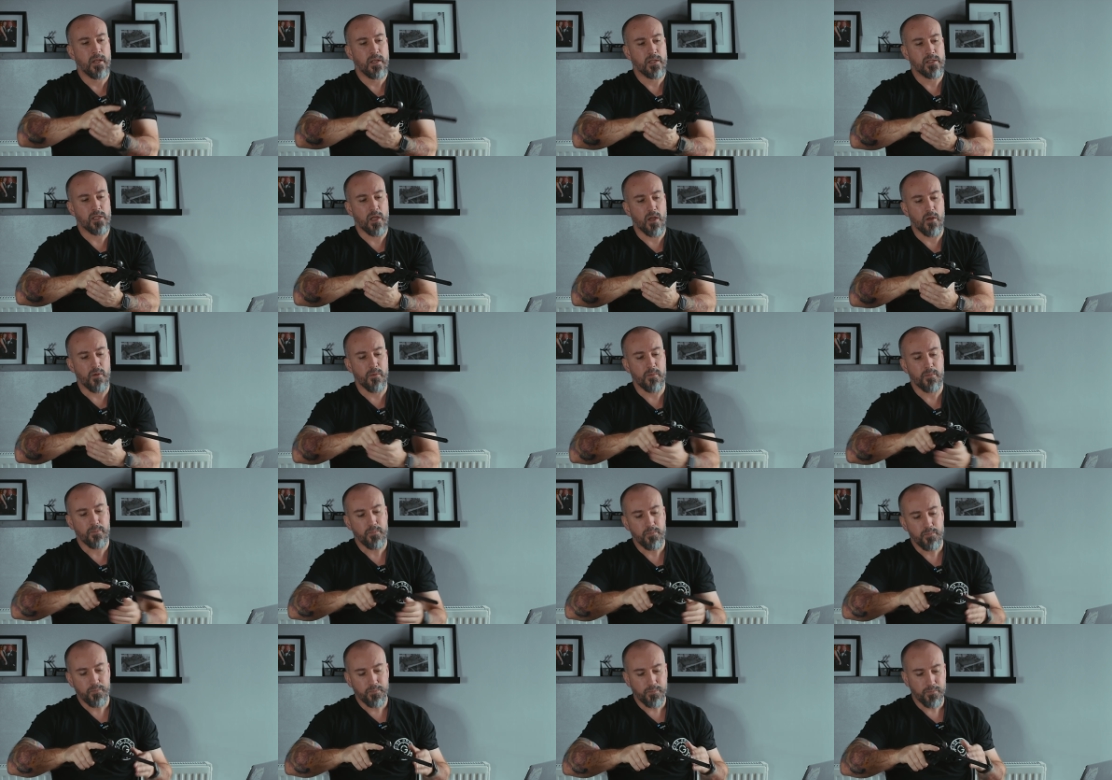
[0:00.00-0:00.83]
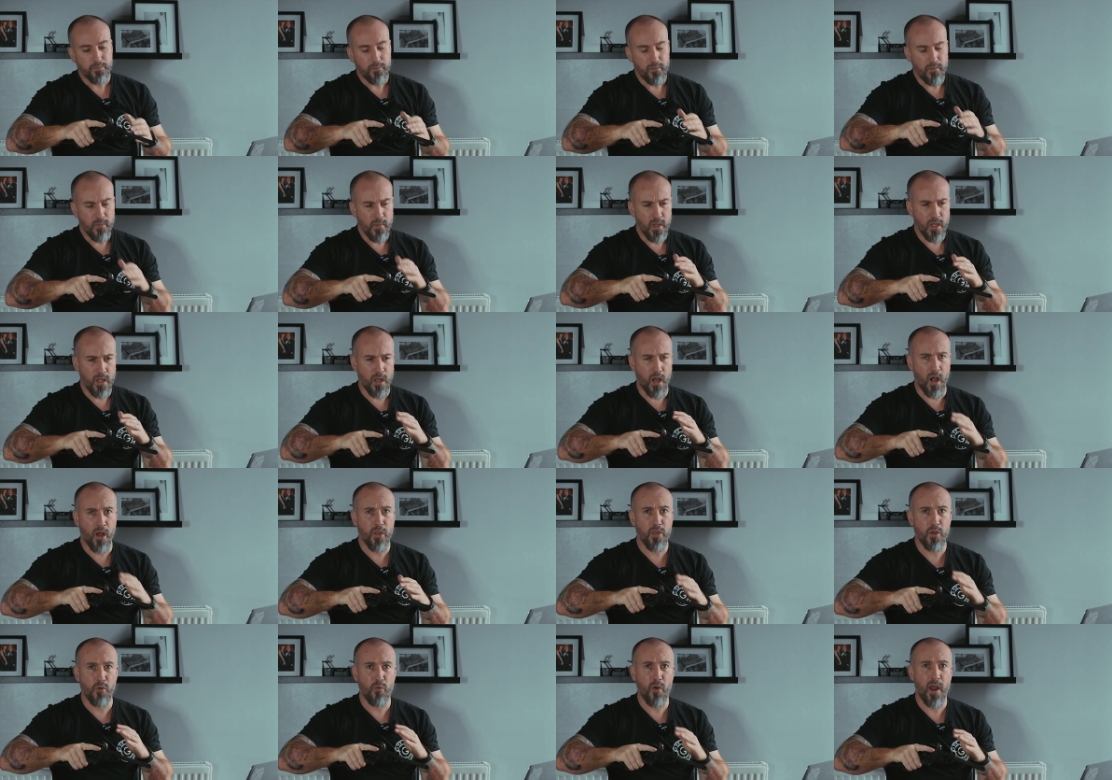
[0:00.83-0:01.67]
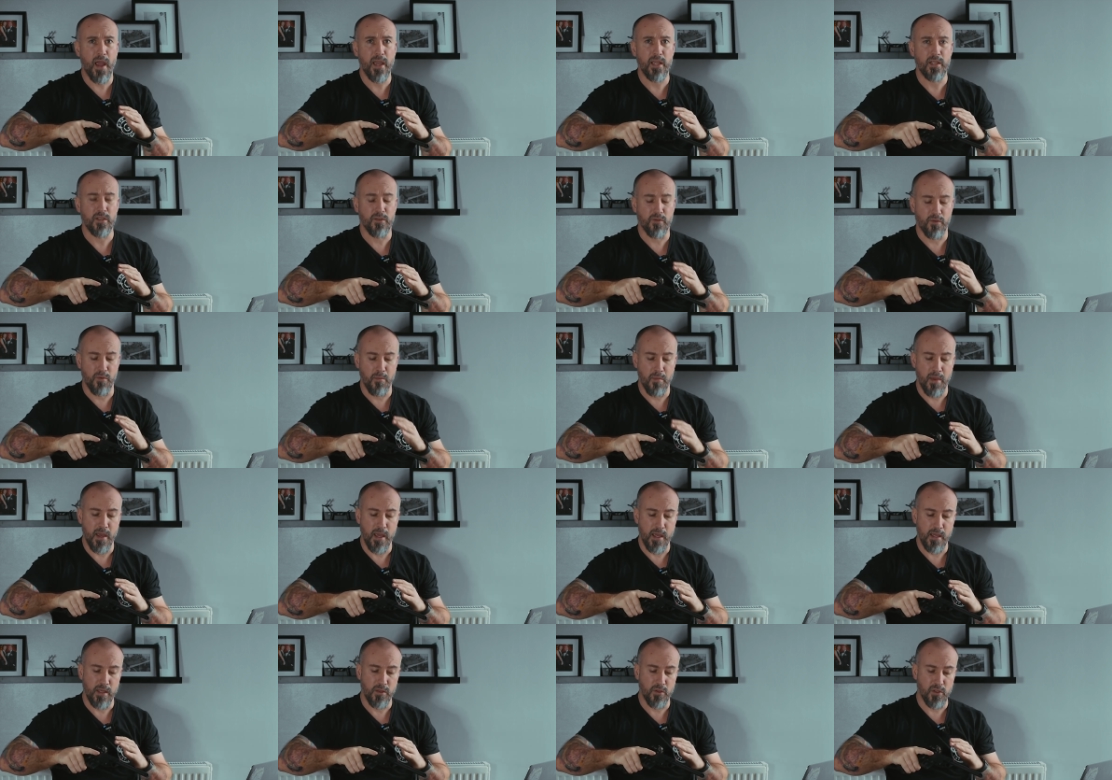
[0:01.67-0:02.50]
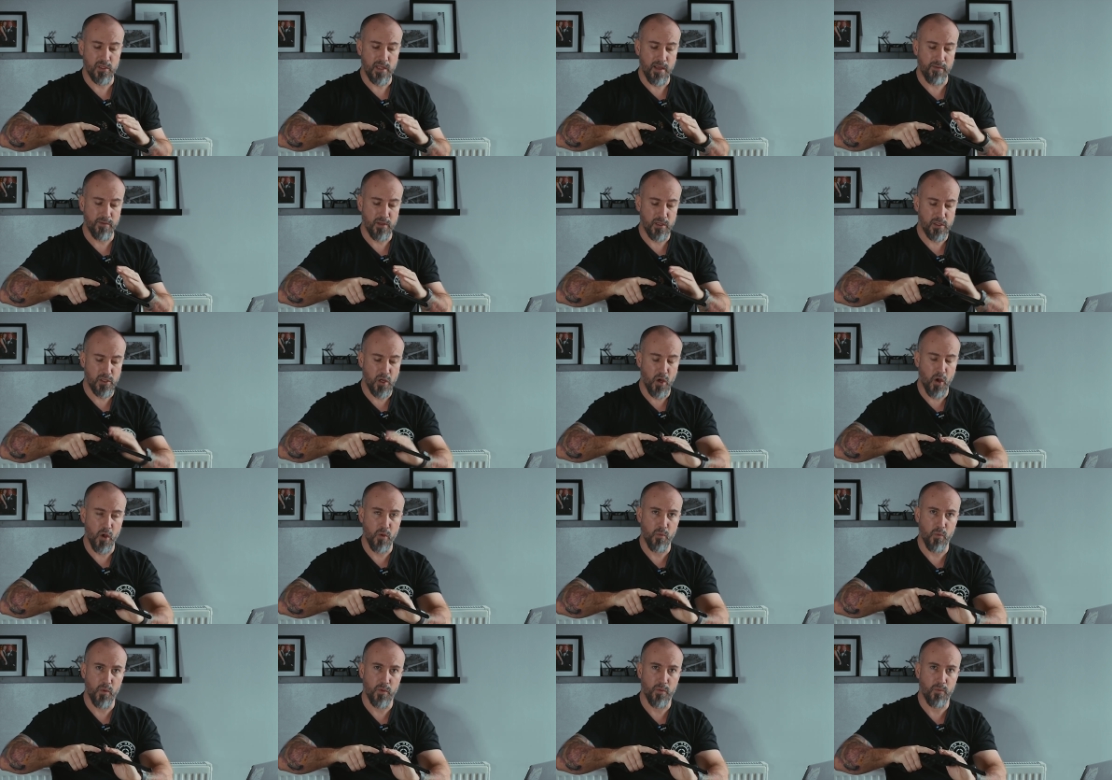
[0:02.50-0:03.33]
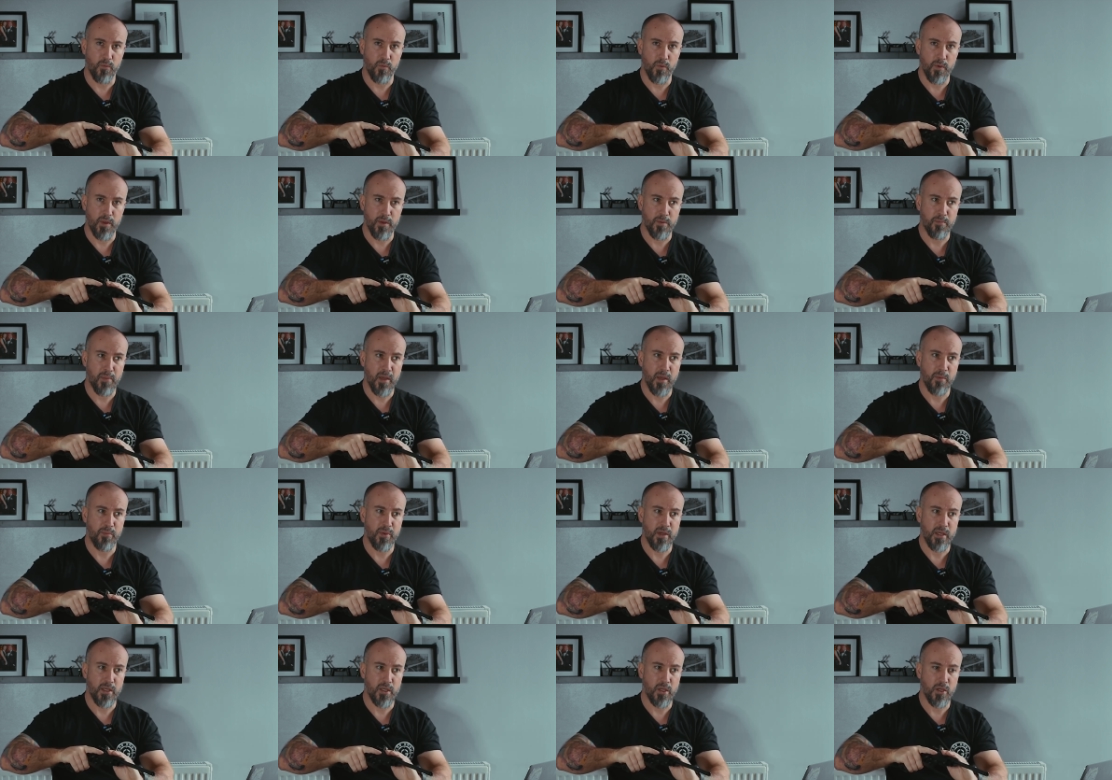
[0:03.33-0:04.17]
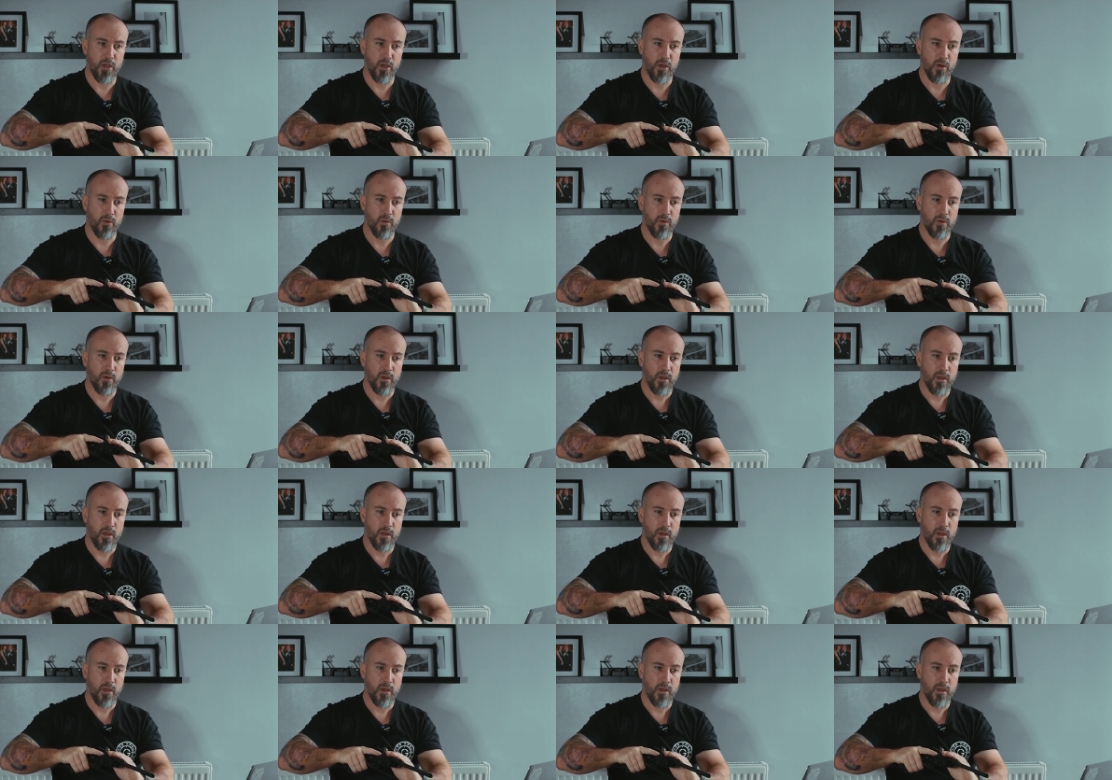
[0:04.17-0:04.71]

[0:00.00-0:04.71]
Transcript: So on the range for me, and just having the time with the PPQ,